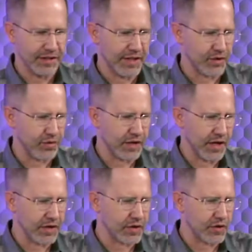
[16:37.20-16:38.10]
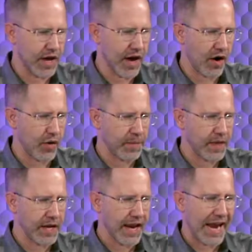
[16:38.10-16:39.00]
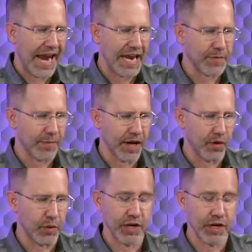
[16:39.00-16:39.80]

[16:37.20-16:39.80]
That's really nice. So now, any pet,